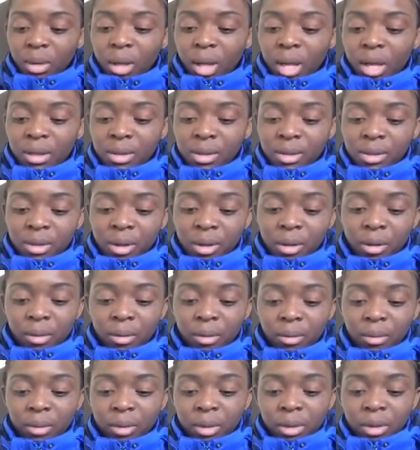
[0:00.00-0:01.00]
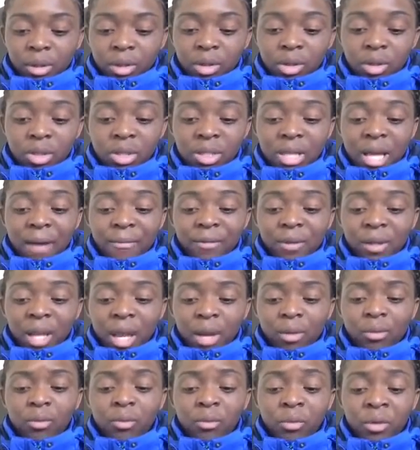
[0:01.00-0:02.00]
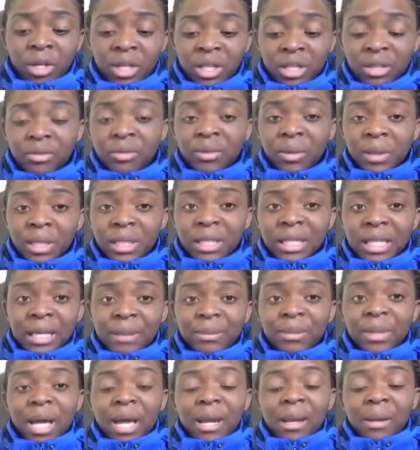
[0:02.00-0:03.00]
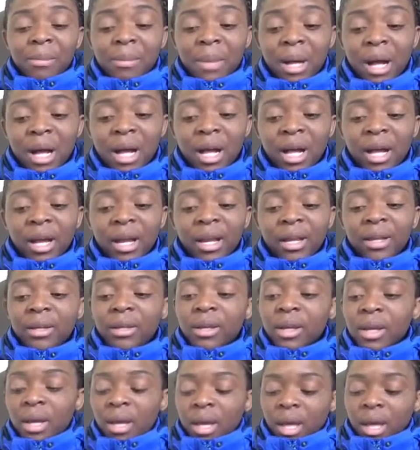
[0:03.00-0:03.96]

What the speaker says: And so you just have to like really, really keep that in mind.